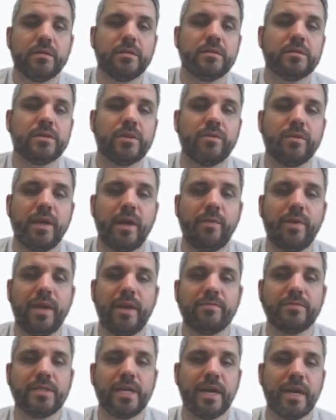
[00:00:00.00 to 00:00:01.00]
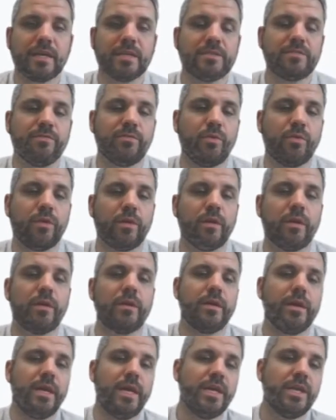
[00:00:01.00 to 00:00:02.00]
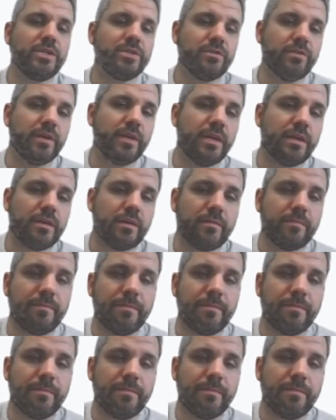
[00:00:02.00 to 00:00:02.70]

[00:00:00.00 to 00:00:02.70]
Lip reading: So now we have text for each link,